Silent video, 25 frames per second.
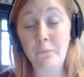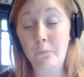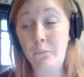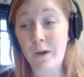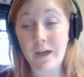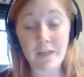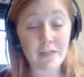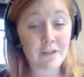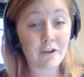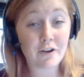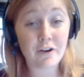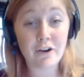
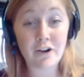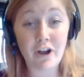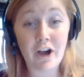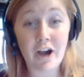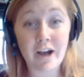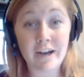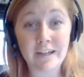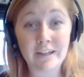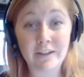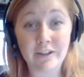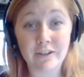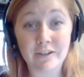whether or
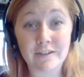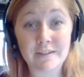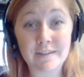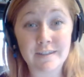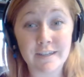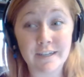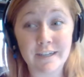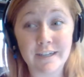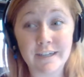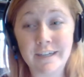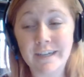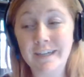not it
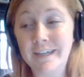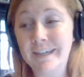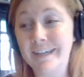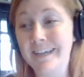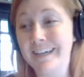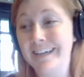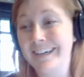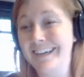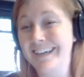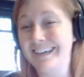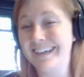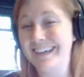looks good.
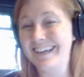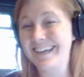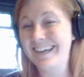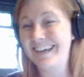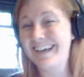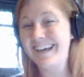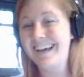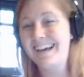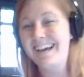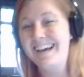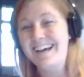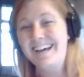
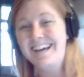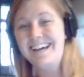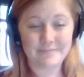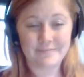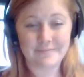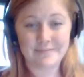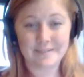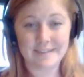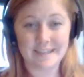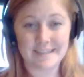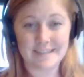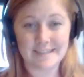
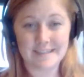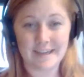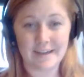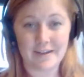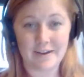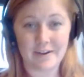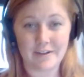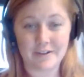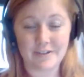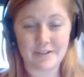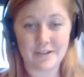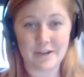Let's
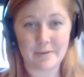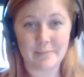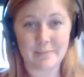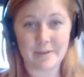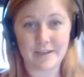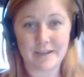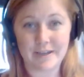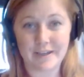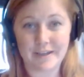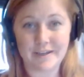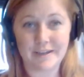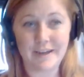get on
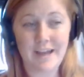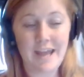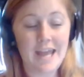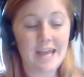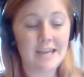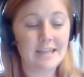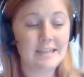topic here.